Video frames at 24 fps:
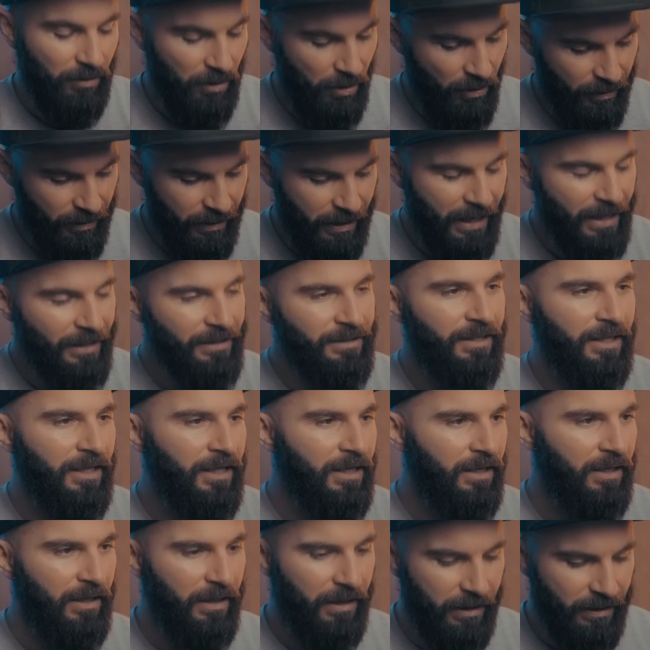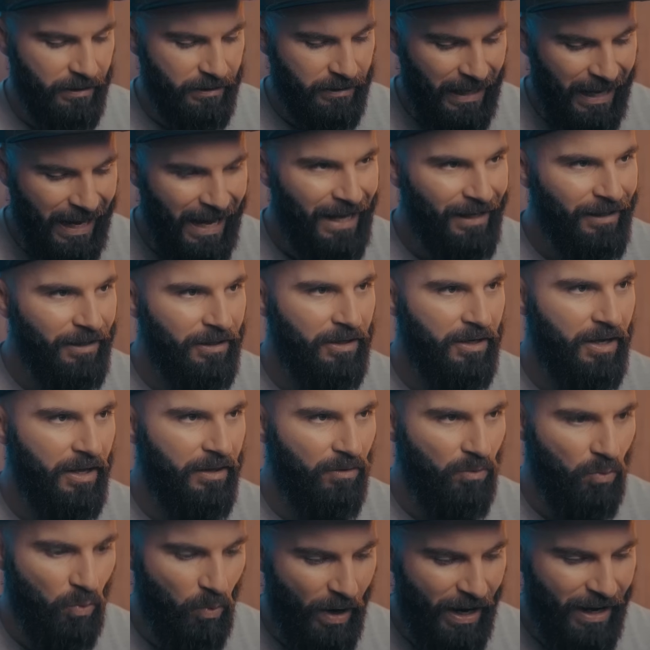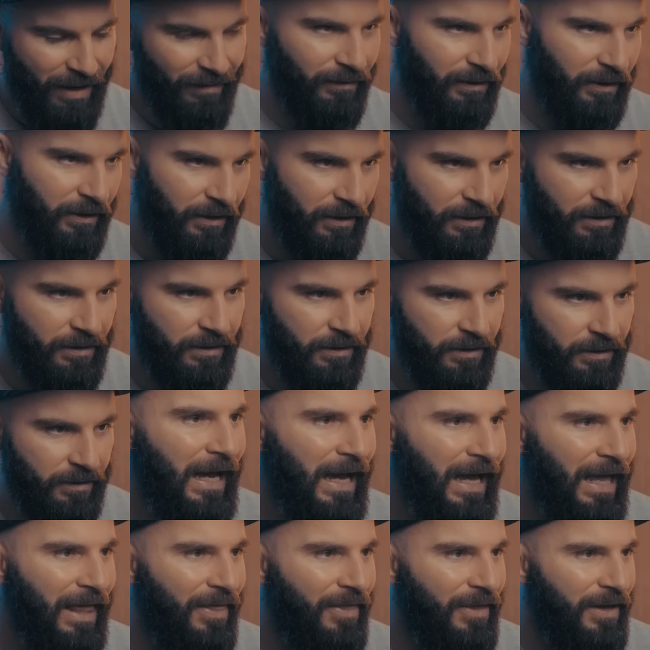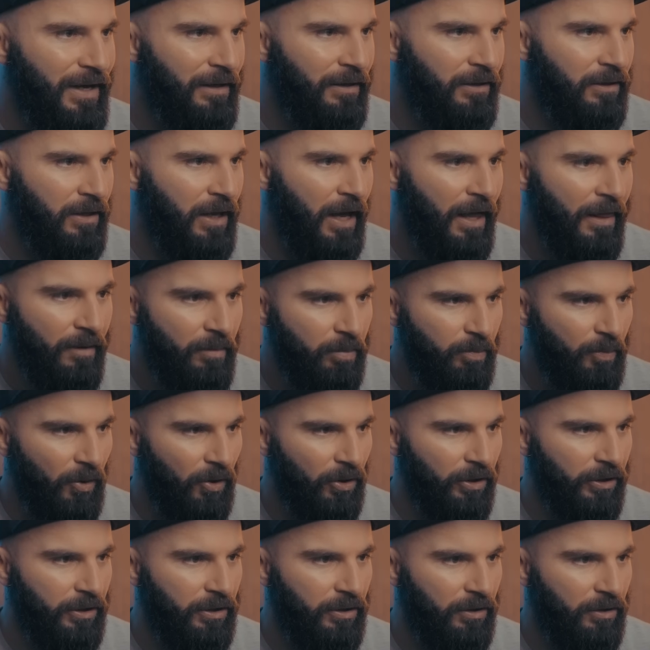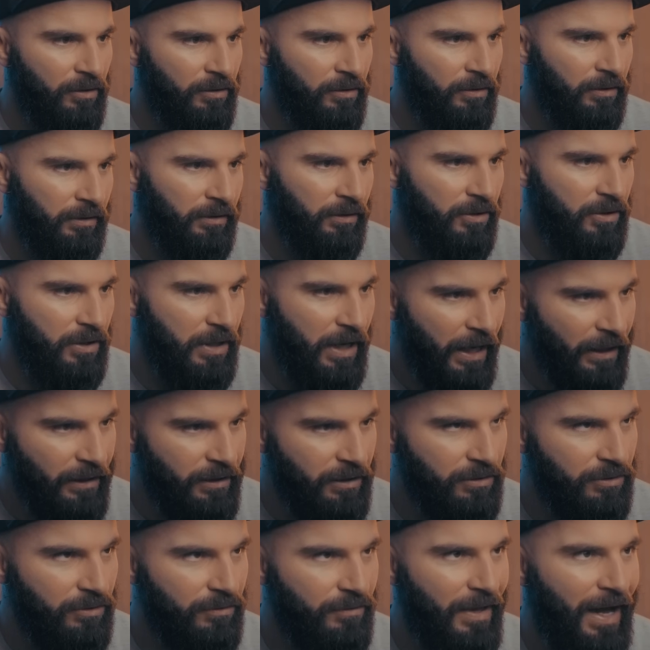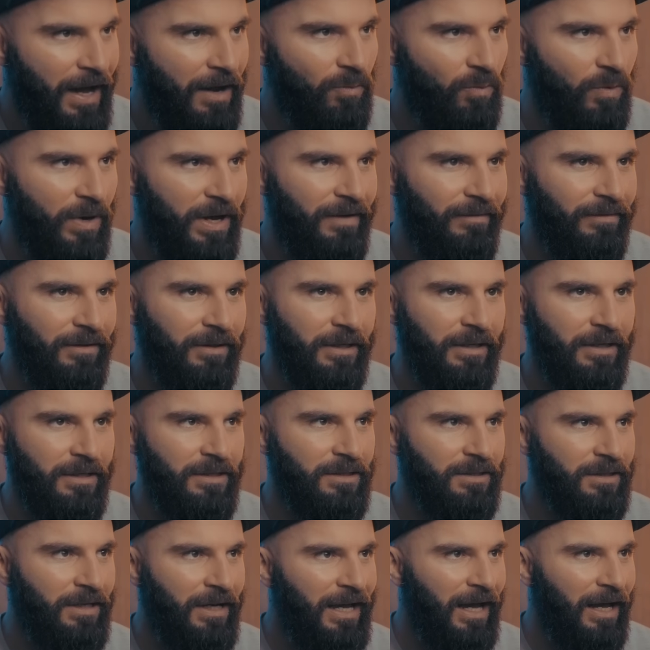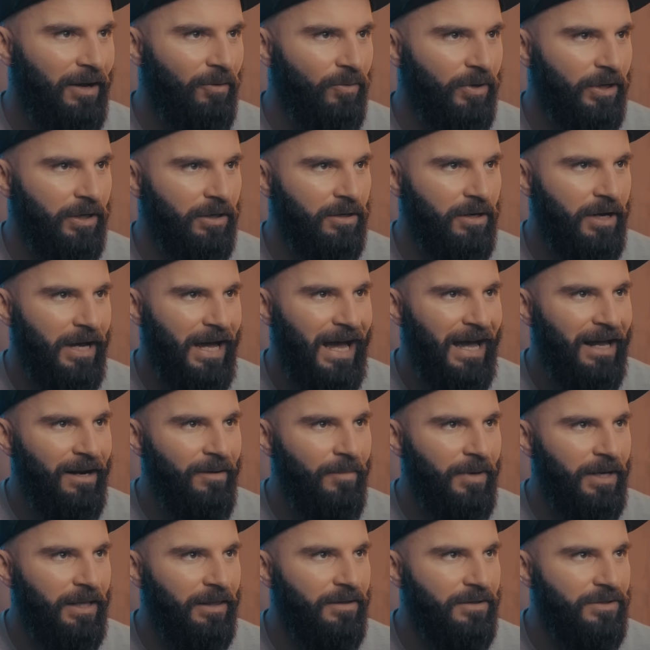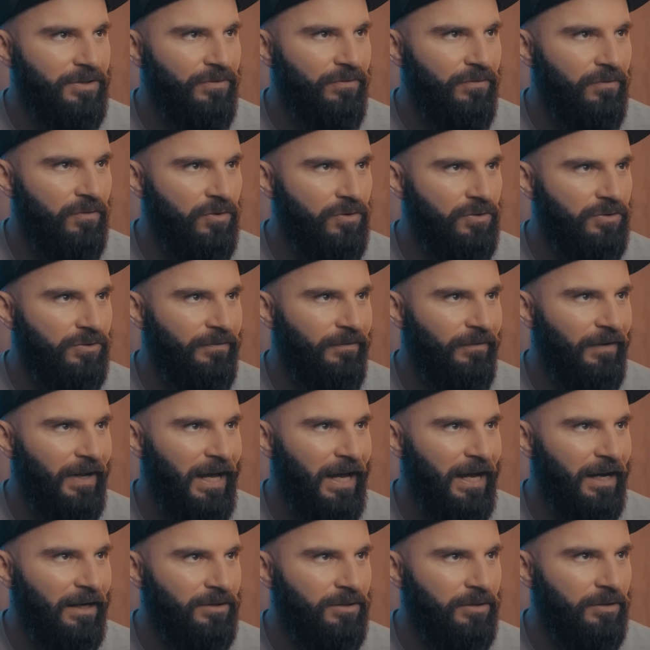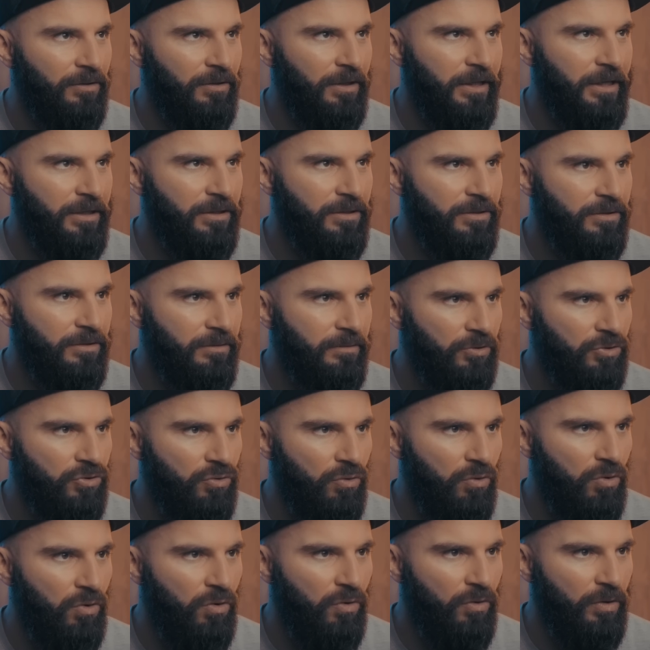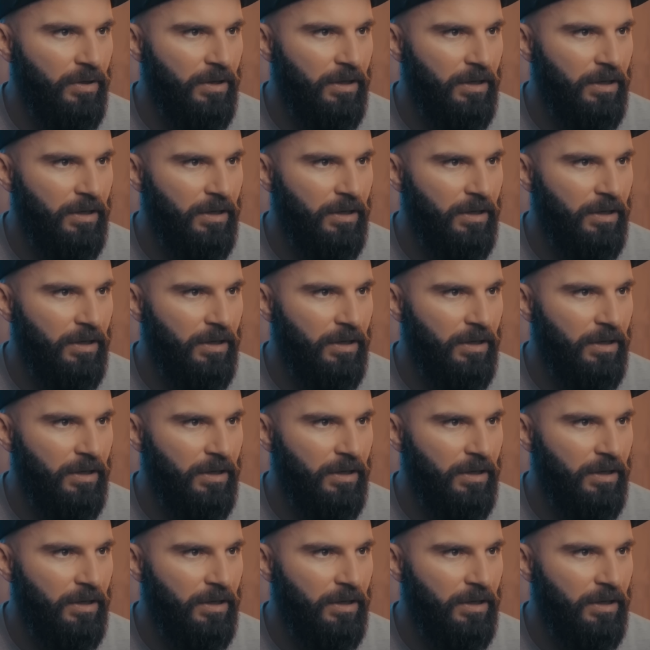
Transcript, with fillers: So the next thing is add another waviness and then another polygon connected to that waviness and we're gonna animate this first flag. So let's draw